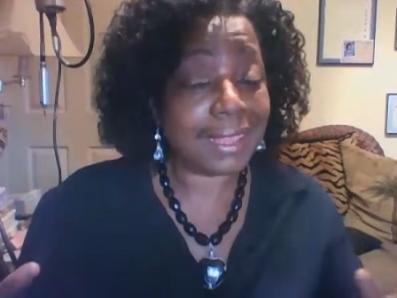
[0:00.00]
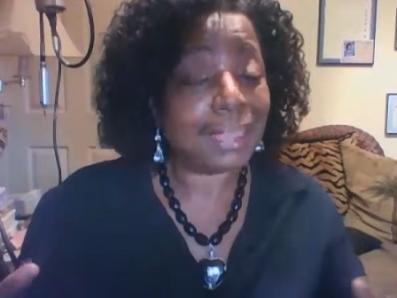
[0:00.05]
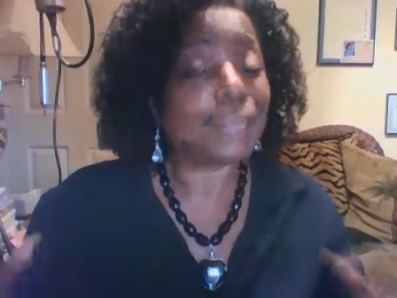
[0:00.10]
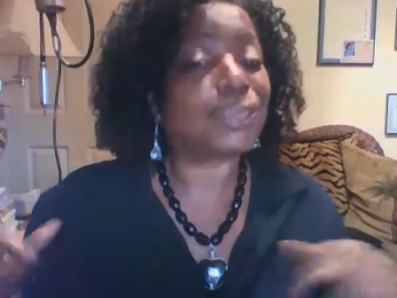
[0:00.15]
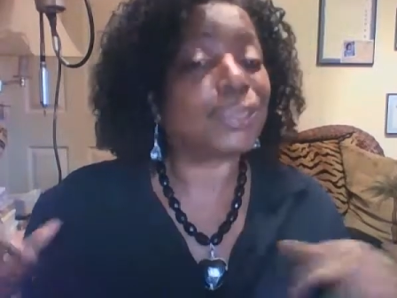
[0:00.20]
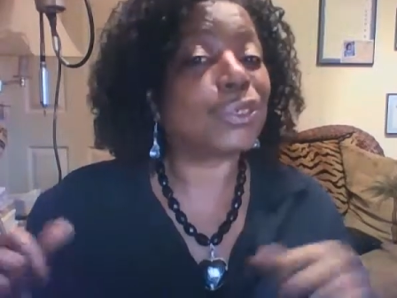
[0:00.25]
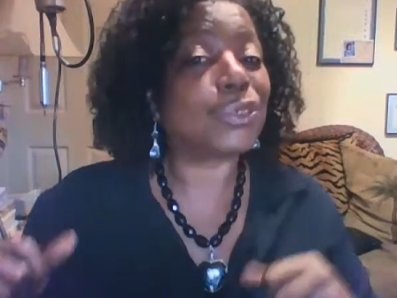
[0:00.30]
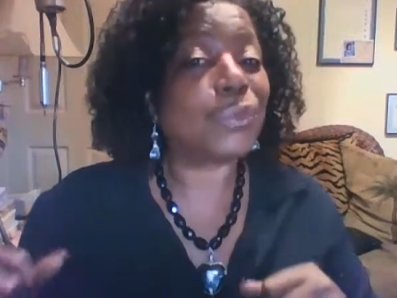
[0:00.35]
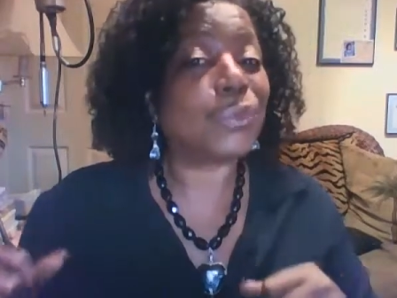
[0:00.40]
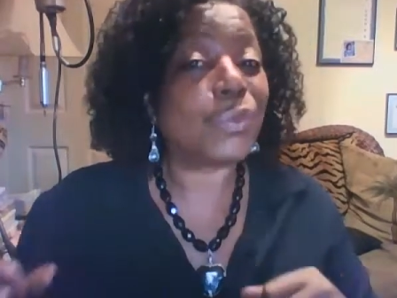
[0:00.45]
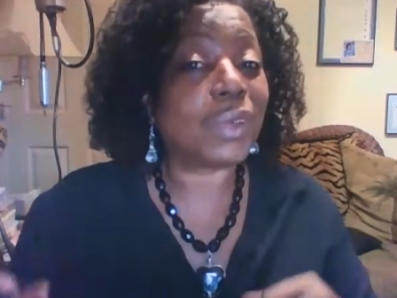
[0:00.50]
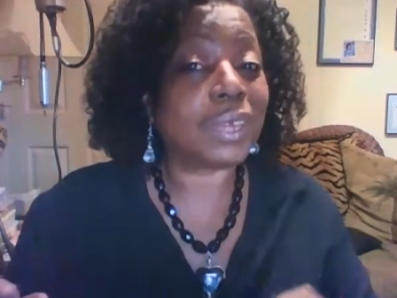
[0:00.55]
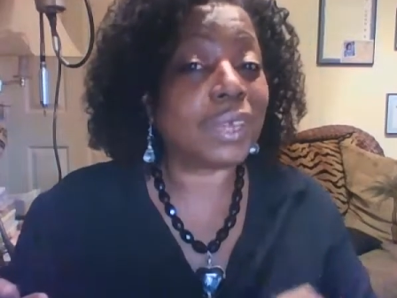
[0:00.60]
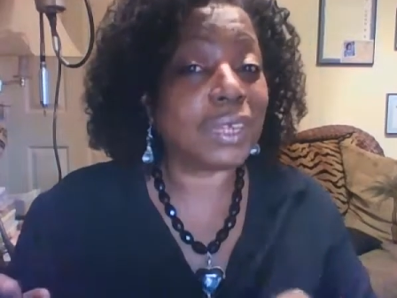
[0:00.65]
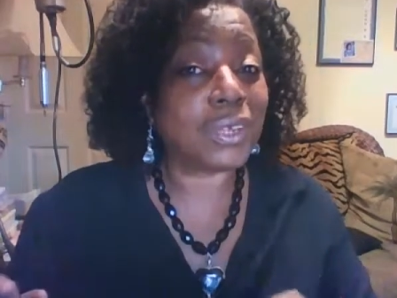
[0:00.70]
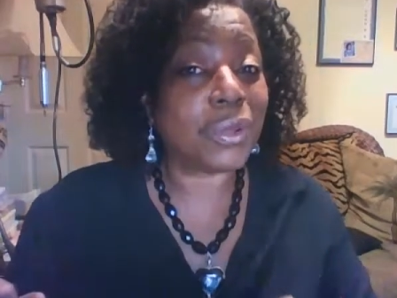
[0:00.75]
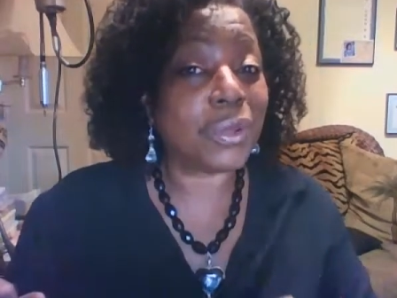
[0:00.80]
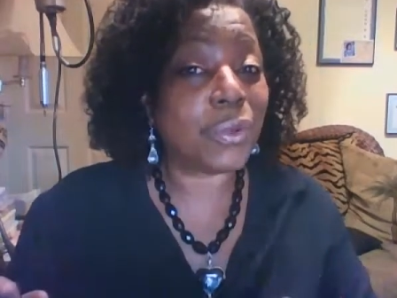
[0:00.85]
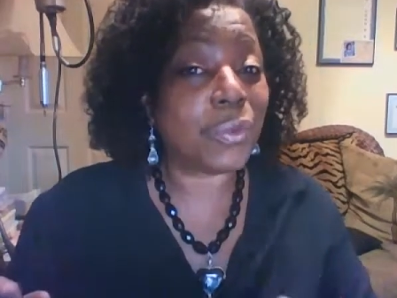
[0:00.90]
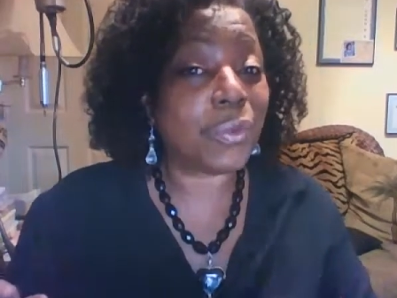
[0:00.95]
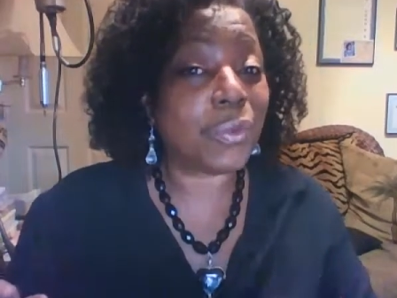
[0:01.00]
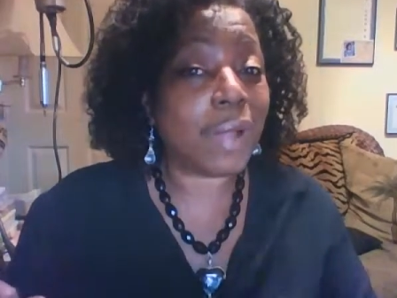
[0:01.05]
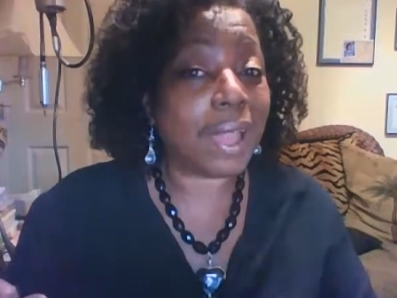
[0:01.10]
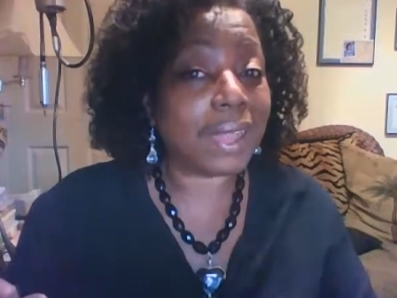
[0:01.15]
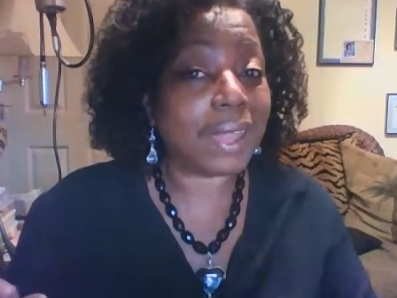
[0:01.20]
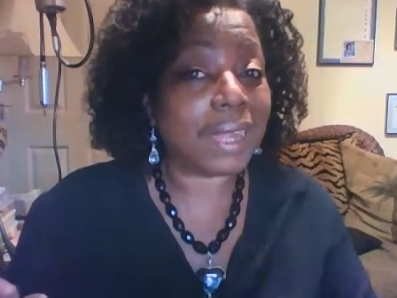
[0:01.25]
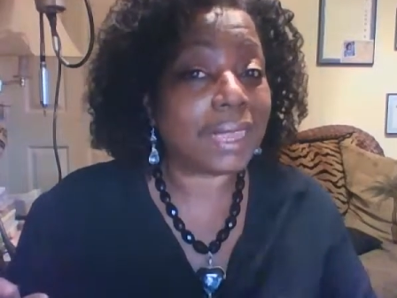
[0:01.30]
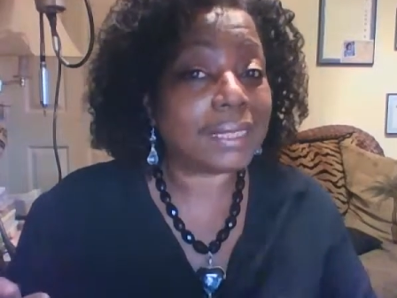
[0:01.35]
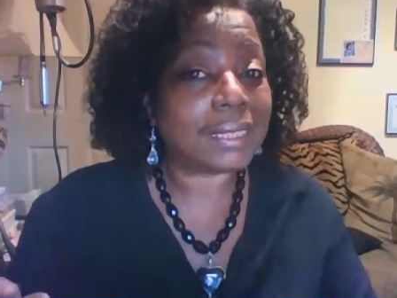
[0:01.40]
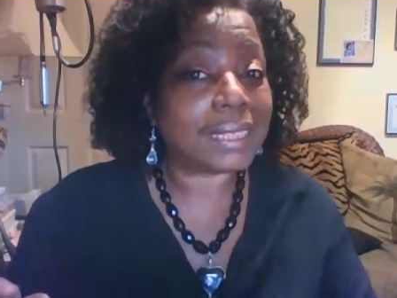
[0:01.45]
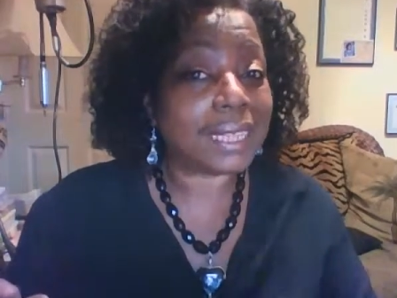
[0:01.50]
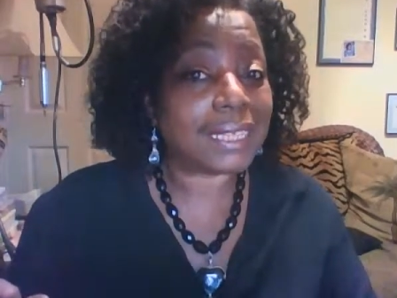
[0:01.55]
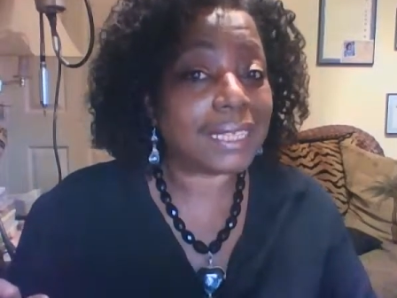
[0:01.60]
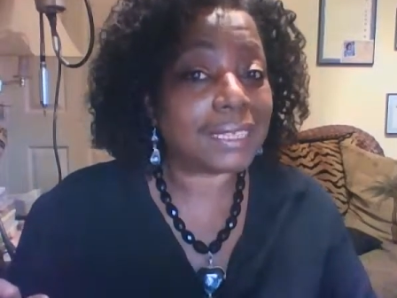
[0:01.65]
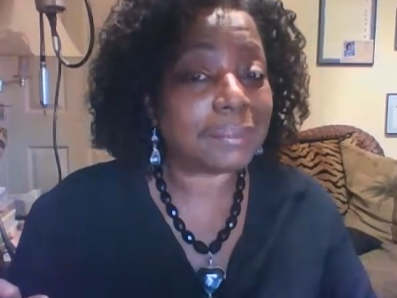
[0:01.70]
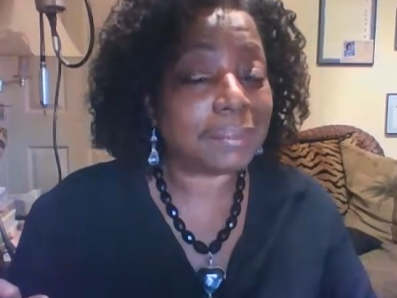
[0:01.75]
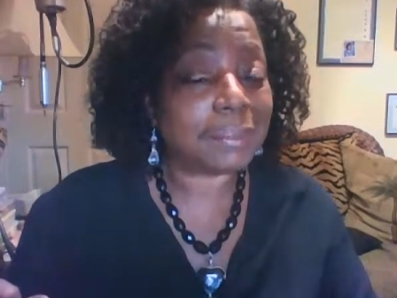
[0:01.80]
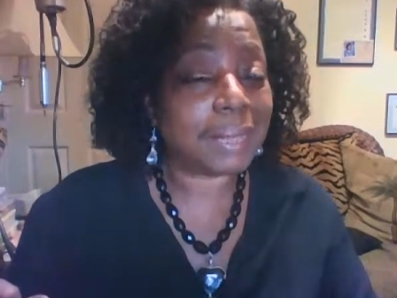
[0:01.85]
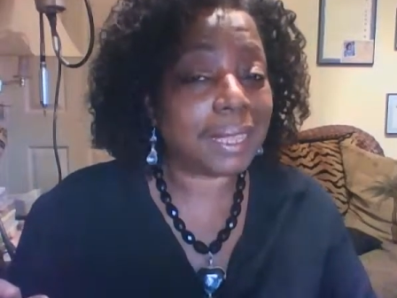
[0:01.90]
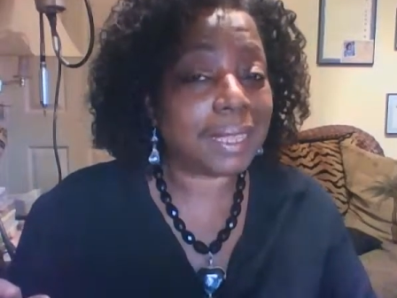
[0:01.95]
Do you want to know why that takes
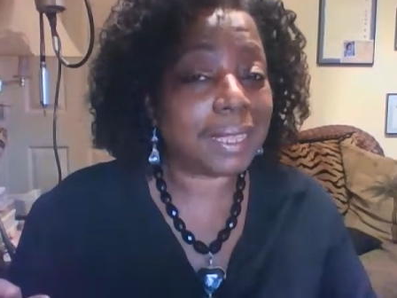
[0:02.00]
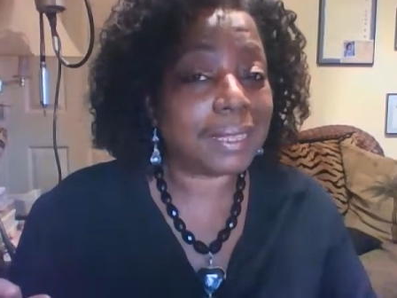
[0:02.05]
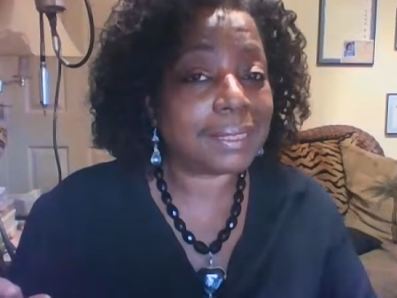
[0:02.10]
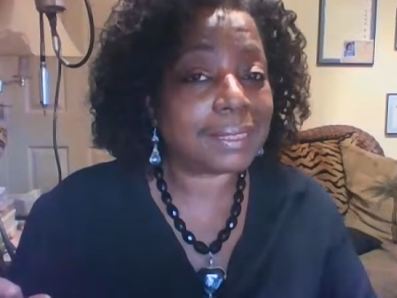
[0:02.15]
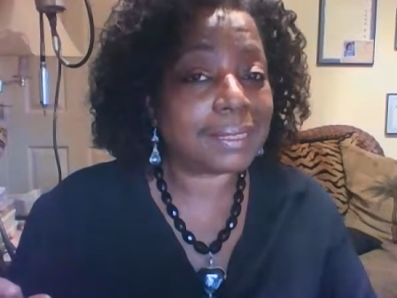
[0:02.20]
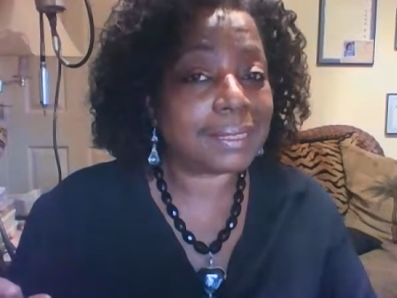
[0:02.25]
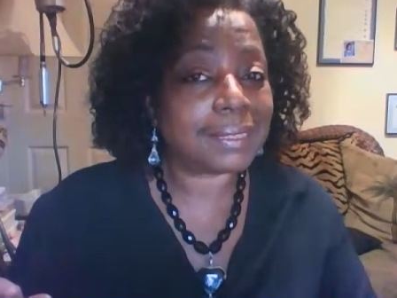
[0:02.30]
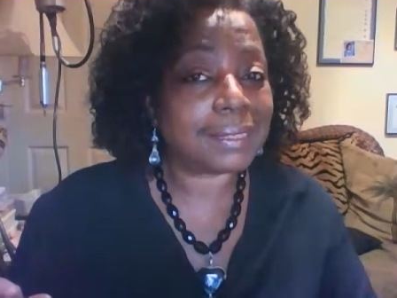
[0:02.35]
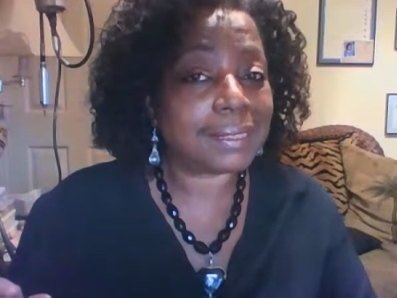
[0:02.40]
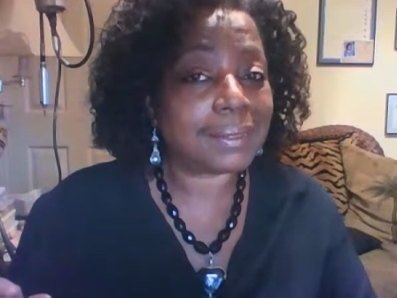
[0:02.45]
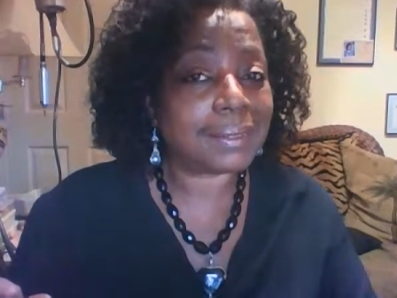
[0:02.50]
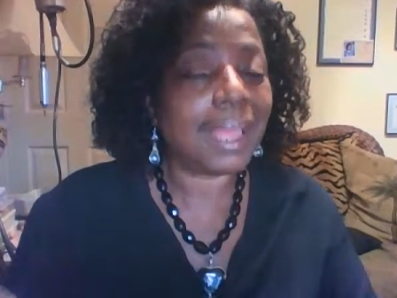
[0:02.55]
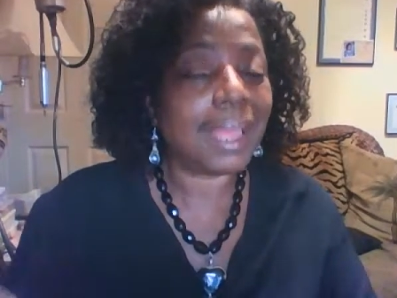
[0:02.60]
place?